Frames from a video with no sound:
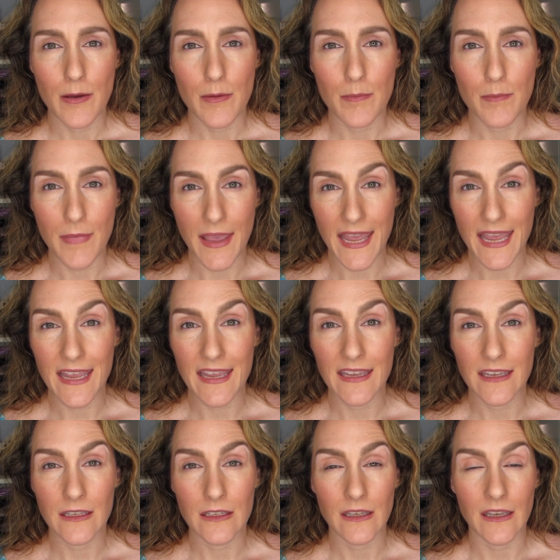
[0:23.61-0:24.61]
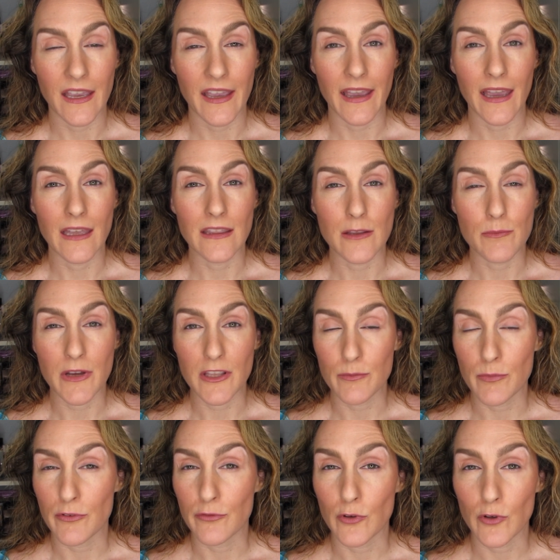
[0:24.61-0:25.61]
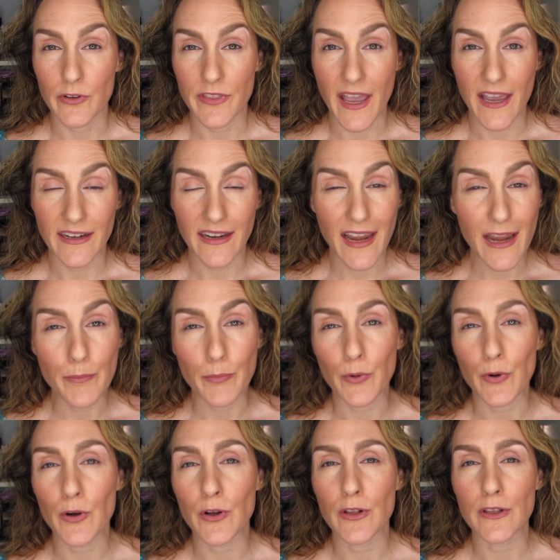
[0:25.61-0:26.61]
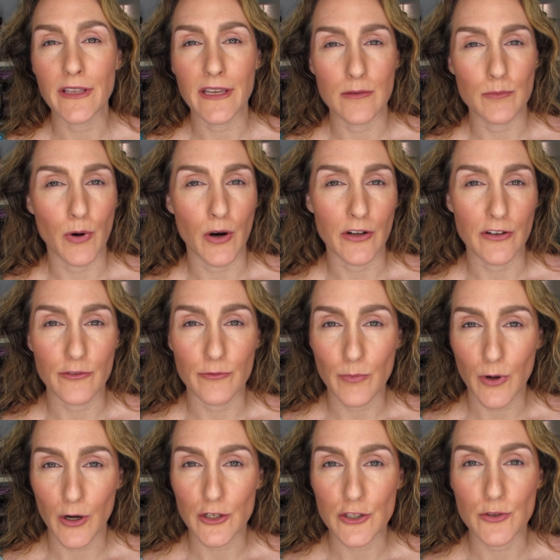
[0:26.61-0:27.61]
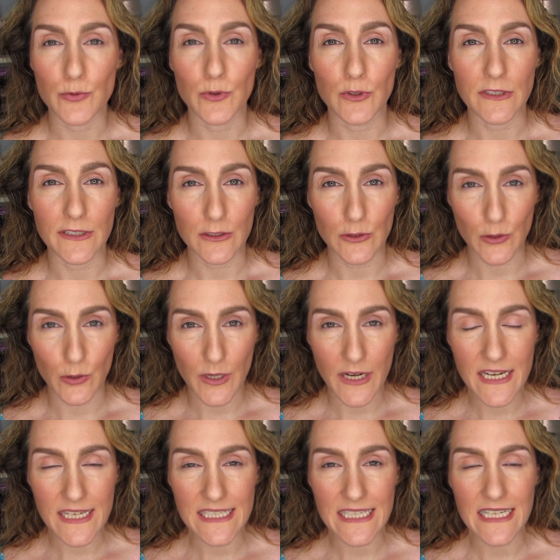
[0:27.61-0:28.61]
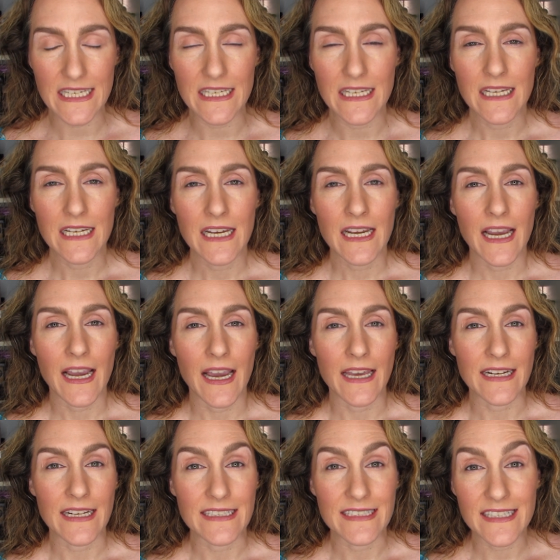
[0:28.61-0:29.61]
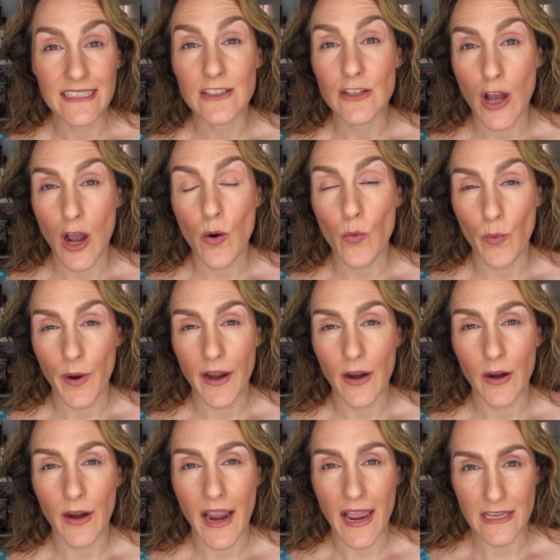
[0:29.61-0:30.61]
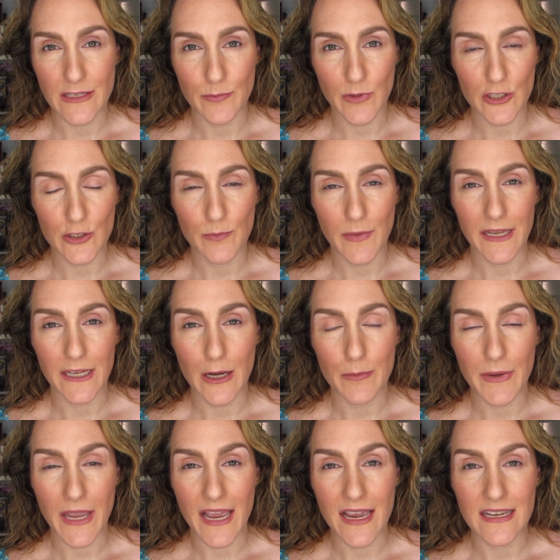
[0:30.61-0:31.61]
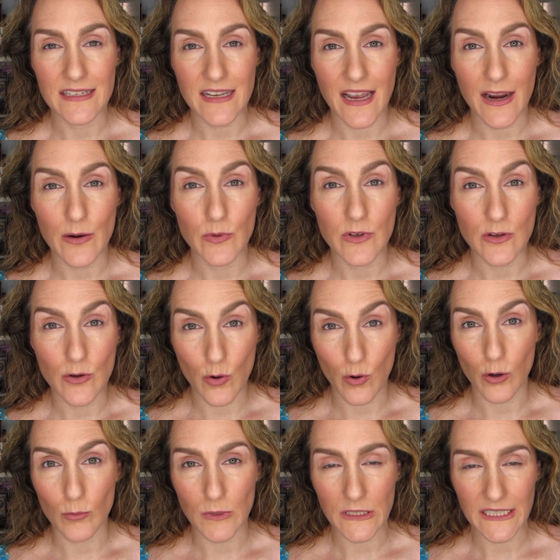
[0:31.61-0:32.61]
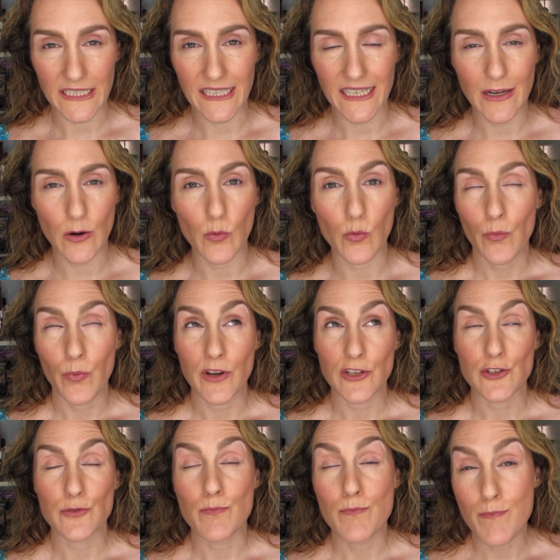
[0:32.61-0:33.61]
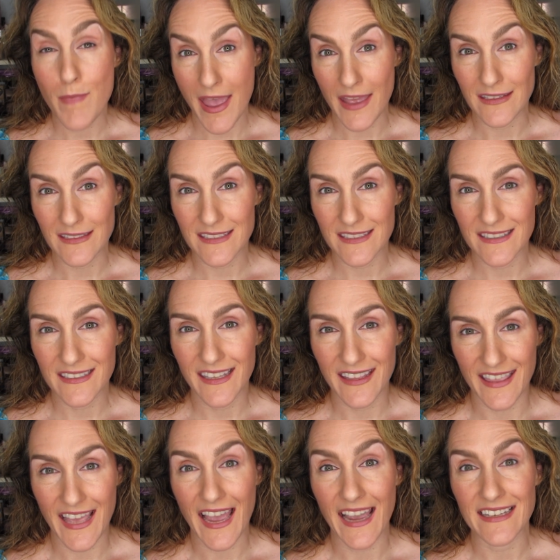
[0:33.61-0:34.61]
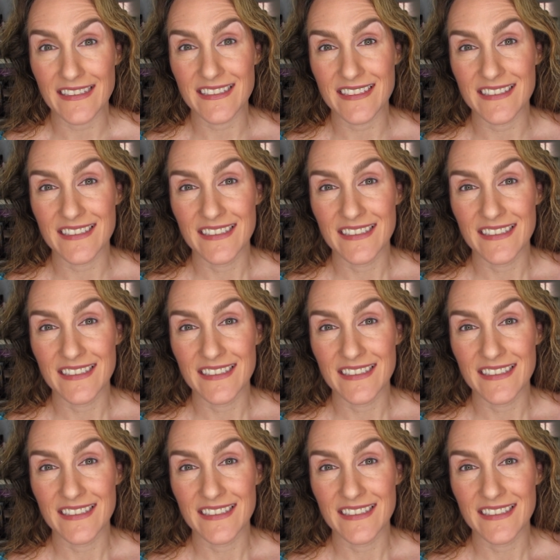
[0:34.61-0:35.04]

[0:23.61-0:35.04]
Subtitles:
May and the month before that, April and part of March, were a little crazy, and I did not wear as much makeup as I would normally, which meant that